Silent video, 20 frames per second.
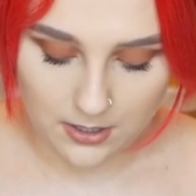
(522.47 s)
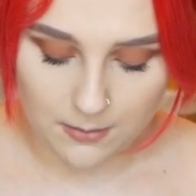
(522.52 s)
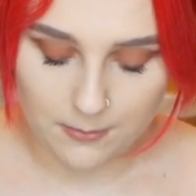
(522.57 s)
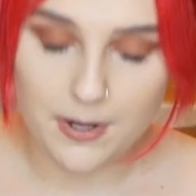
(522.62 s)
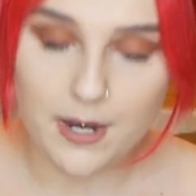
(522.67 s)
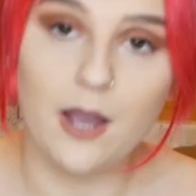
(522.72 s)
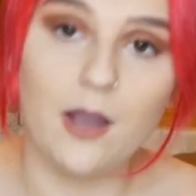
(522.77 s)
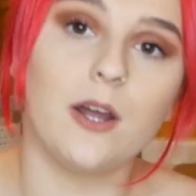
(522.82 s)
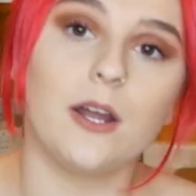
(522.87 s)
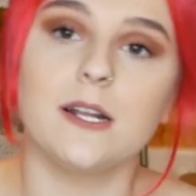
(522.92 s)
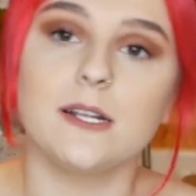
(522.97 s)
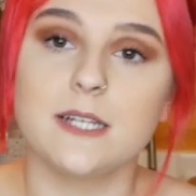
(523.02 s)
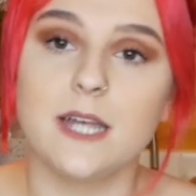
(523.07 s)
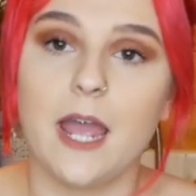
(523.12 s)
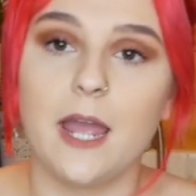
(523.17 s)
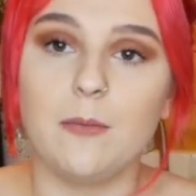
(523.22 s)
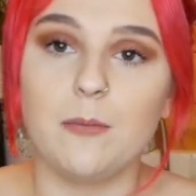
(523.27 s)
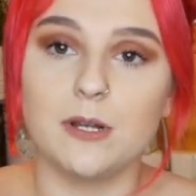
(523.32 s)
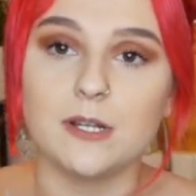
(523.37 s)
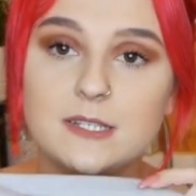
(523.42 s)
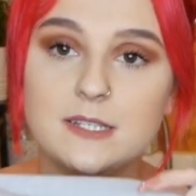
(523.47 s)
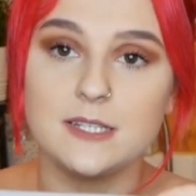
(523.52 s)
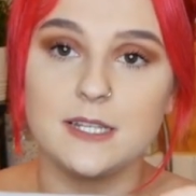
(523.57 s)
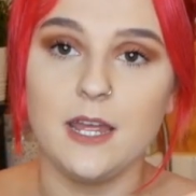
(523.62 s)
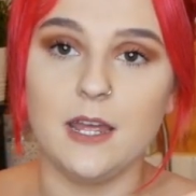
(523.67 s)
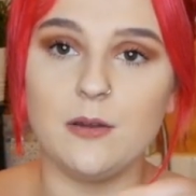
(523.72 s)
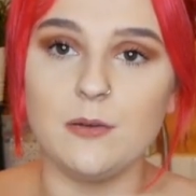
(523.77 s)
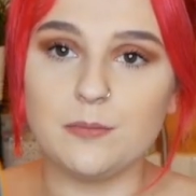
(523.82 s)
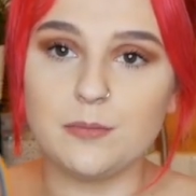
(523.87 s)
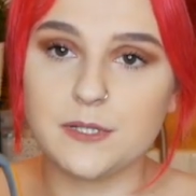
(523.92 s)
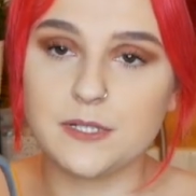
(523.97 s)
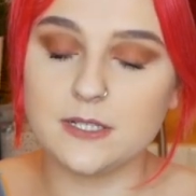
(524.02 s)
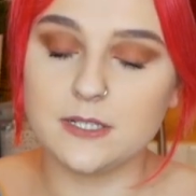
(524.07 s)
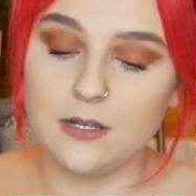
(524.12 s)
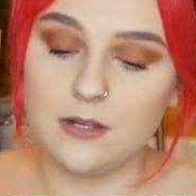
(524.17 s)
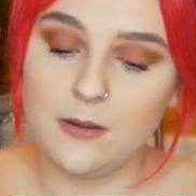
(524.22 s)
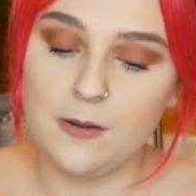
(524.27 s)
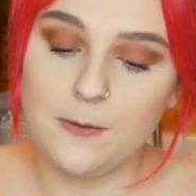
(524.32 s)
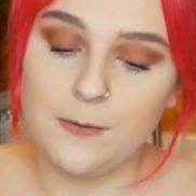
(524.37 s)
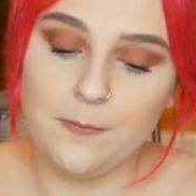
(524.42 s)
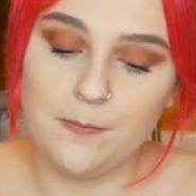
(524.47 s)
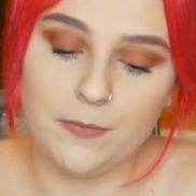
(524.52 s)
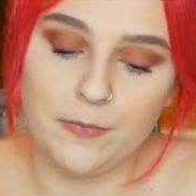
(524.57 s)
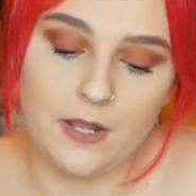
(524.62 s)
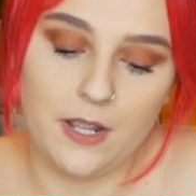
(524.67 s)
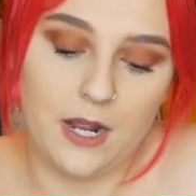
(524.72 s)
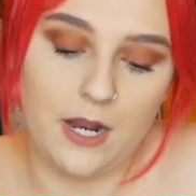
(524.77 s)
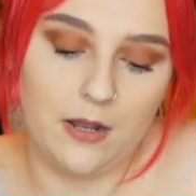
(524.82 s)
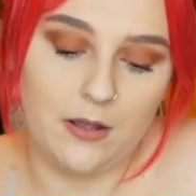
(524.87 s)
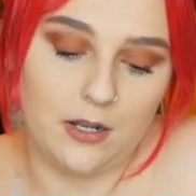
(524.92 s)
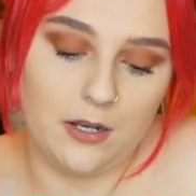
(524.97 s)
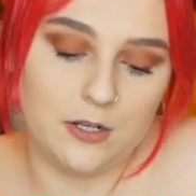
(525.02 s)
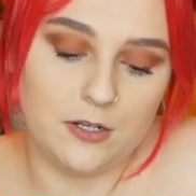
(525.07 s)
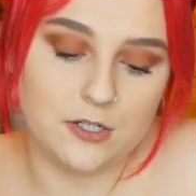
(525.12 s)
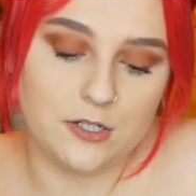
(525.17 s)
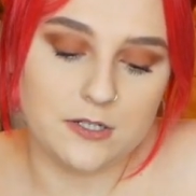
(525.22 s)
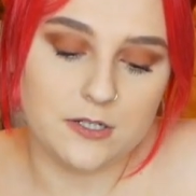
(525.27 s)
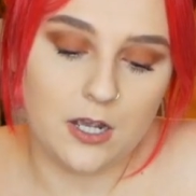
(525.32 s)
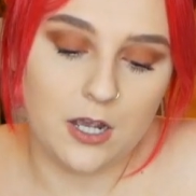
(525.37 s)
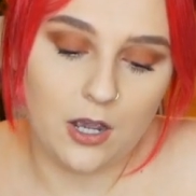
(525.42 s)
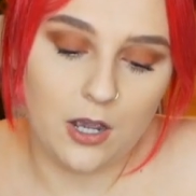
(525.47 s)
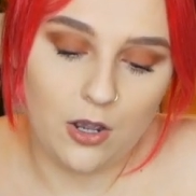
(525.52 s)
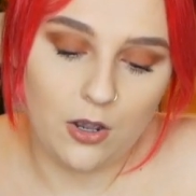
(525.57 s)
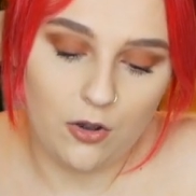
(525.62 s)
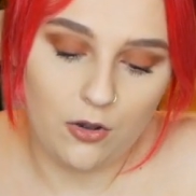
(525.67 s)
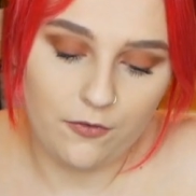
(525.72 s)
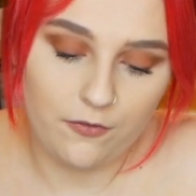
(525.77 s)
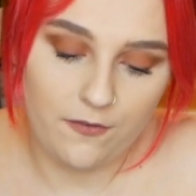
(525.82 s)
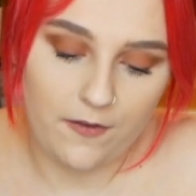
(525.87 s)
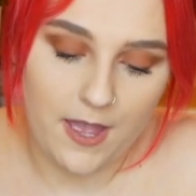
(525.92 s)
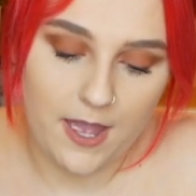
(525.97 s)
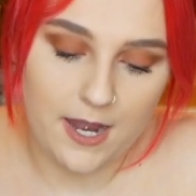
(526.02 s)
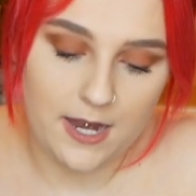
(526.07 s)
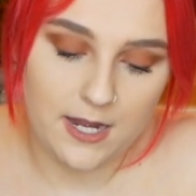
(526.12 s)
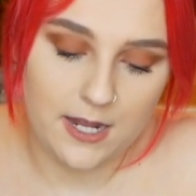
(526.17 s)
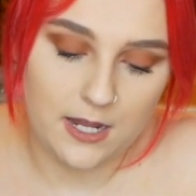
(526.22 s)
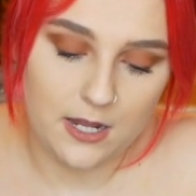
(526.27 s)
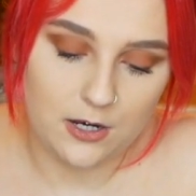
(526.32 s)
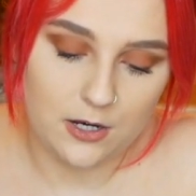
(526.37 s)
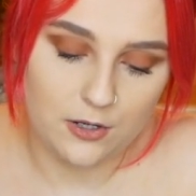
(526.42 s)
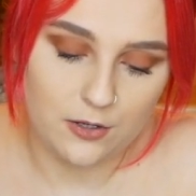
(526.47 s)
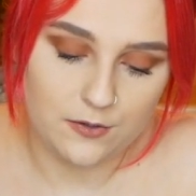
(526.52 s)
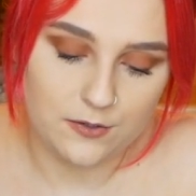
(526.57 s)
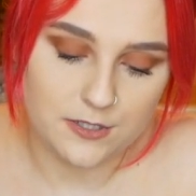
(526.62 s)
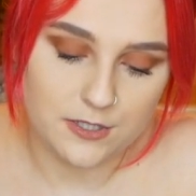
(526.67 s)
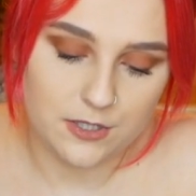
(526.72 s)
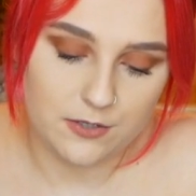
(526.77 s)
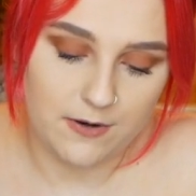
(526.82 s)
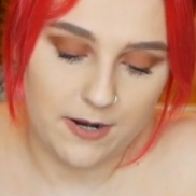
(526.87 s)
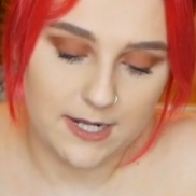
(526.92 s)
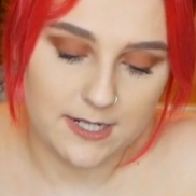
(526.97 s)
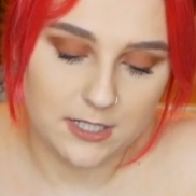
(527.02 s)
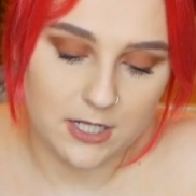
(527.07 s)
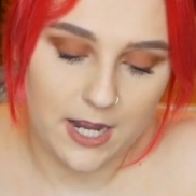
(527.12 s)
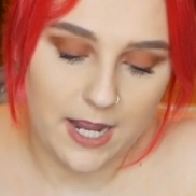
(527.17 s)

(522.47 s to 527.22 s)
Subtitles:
I'm now going to take my snips and I'm going to just cut off any loose threads.